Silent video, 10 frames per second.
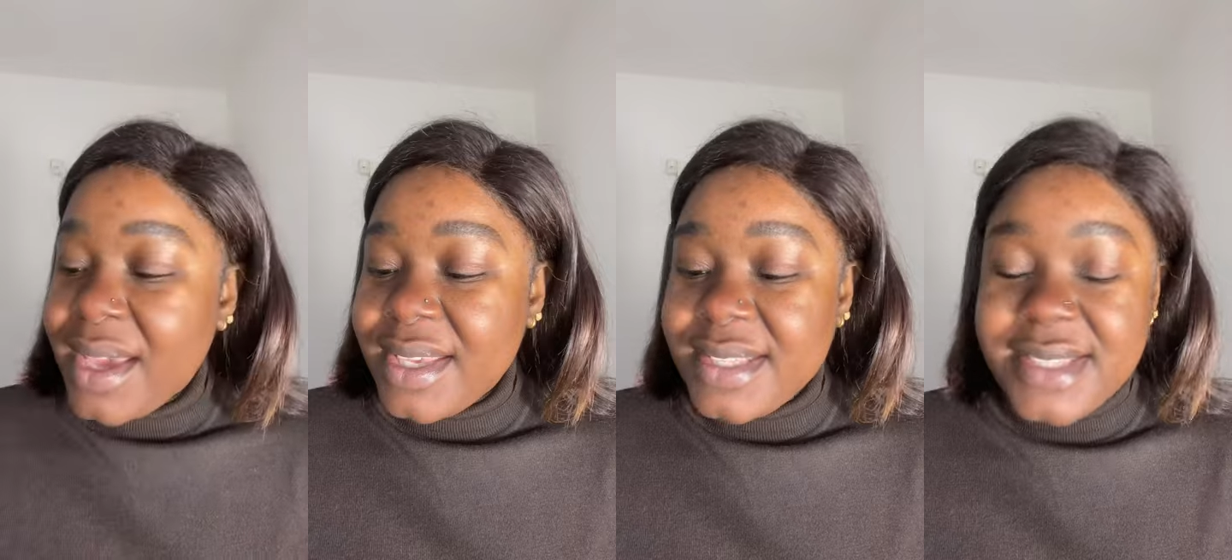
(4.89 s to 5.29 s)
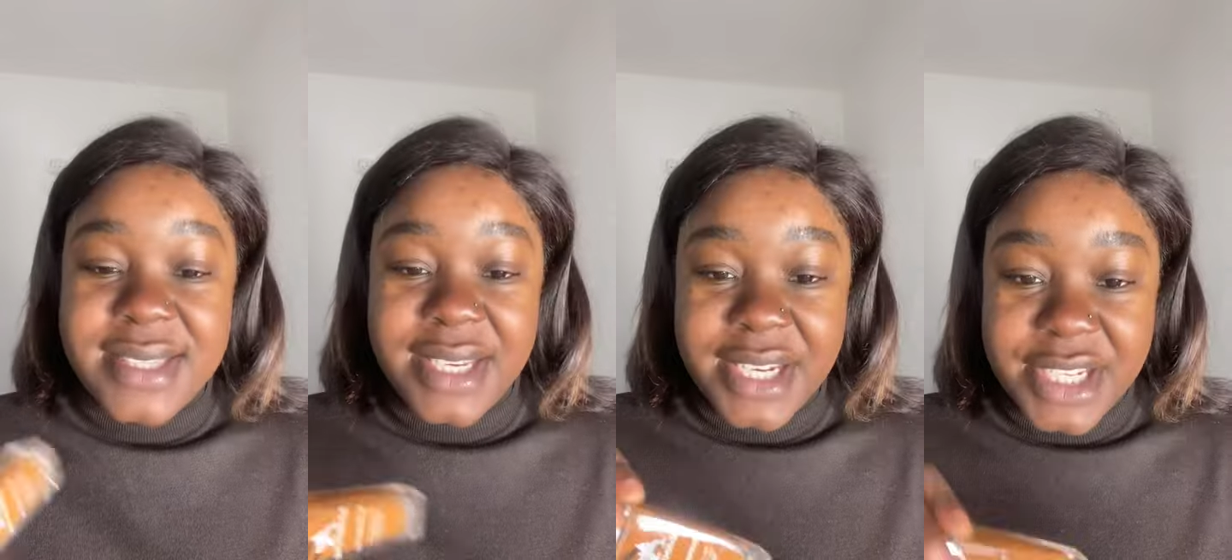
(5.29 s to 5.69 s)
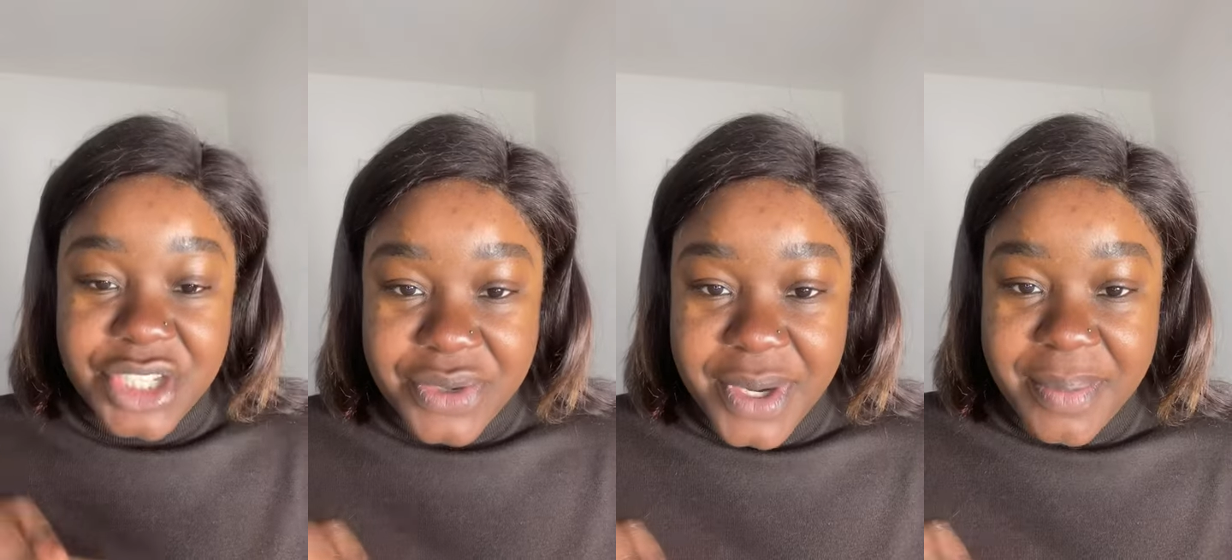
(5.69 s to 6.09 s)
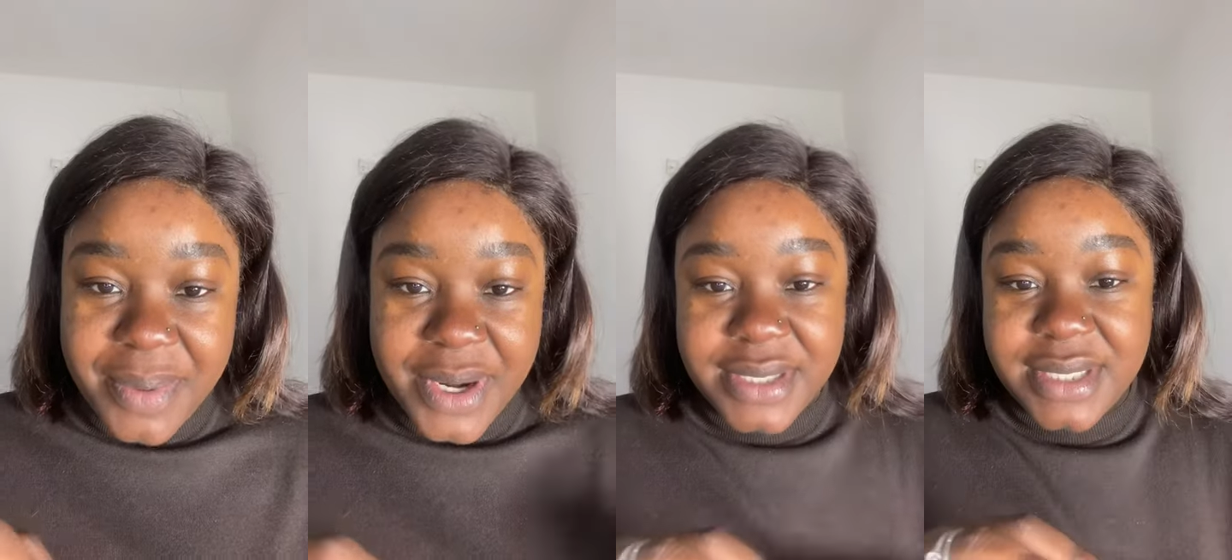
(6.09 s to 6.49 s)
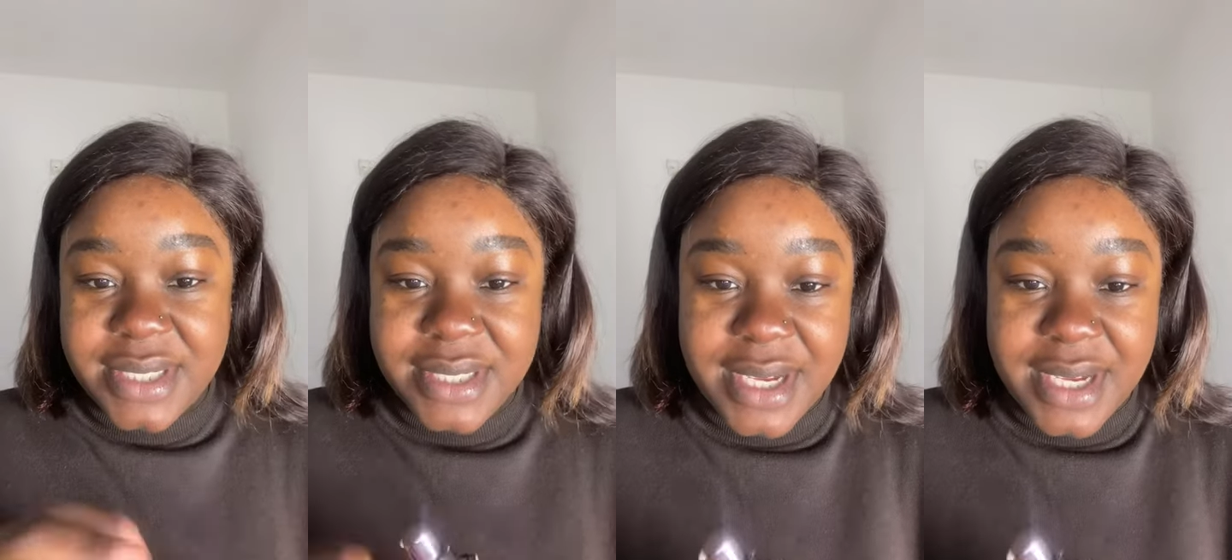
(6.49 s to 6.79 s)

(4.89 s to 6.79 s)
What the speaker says: It's a Nigerian brand.